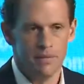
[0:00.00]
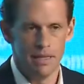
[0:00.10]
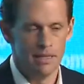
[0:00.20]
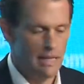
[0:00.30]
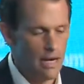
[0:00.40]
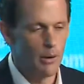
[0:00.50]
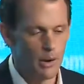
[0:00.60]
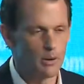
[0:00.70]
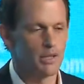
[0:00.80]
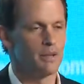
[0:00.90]
in our
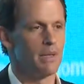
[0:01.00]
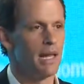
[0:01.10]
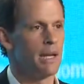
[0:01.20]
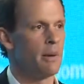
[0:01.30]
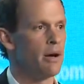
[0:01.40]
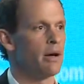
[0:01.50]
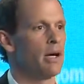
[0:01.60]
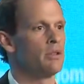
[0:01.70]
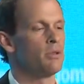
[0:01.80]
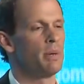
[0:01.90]
ecosystem in Latin America.
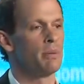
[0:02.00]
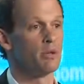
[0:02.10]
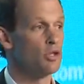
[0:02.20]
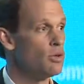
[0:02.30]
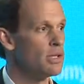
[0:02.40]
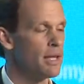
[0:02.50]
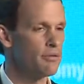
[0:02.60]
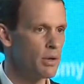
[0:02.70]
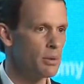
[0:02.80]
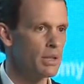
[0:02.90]
And so people are choosing that
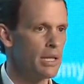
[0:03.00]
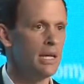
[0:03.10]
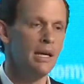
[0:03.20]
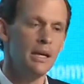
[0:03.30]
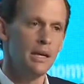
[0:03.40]
frequently.